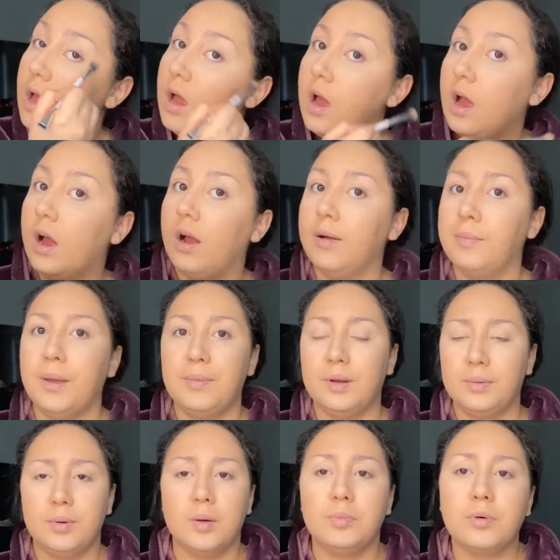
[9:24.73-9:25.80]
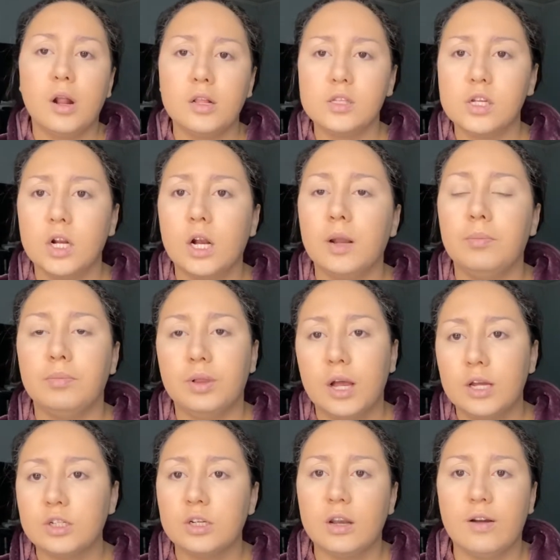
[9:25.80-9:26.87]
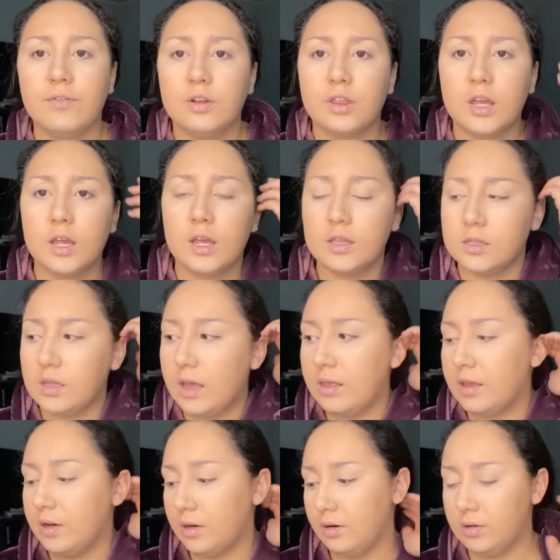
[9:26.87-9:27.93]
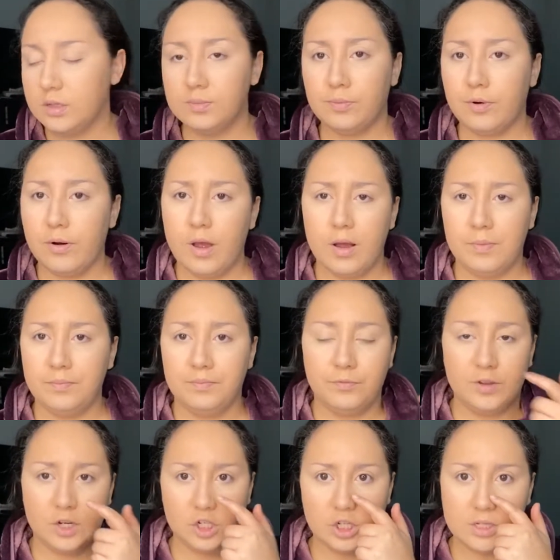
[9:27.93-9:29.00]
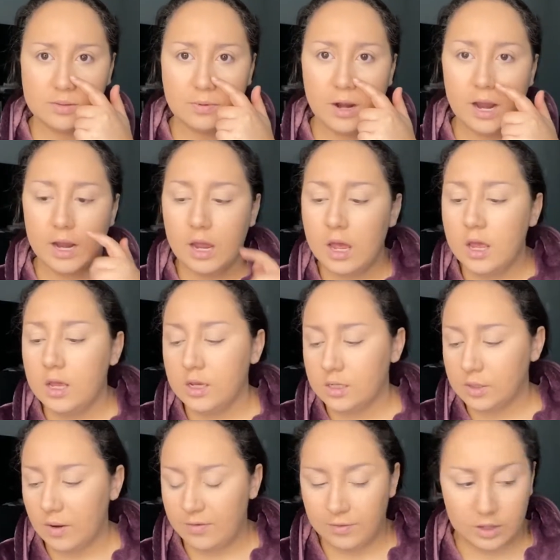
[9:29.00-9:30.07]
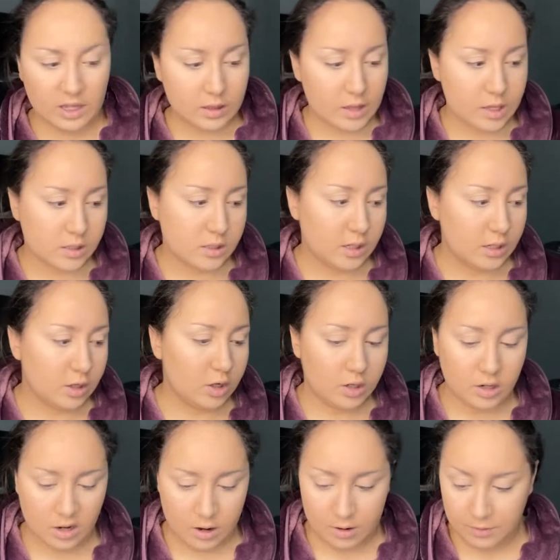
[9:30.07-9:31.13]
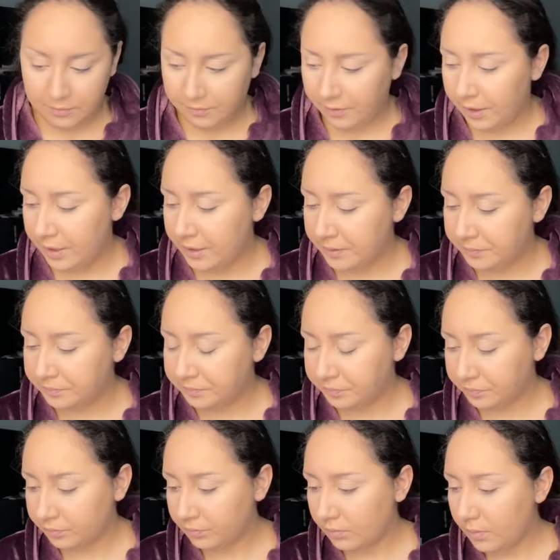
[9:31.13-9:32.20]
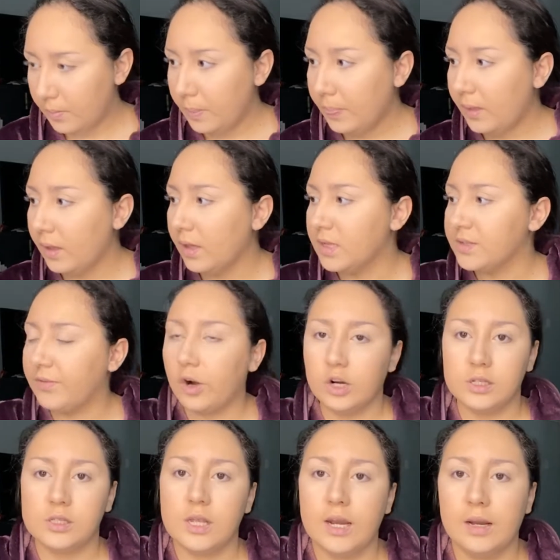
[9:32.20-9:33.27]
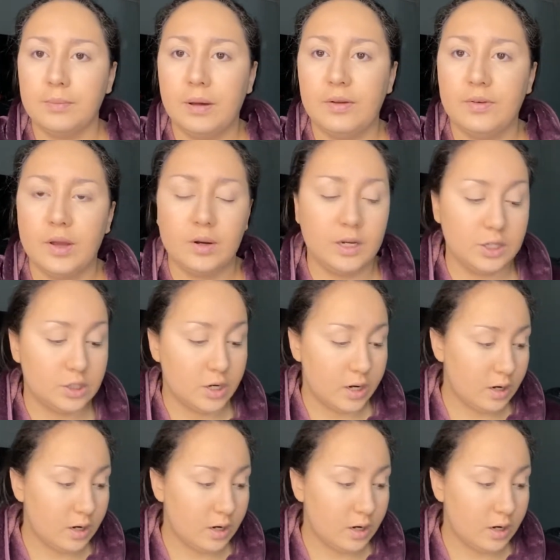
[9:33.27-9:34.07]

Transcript: I'm gonna put bronzer and blush and everything, and then finishing spray. So I feel like that's like good enough as far as setting my foundation.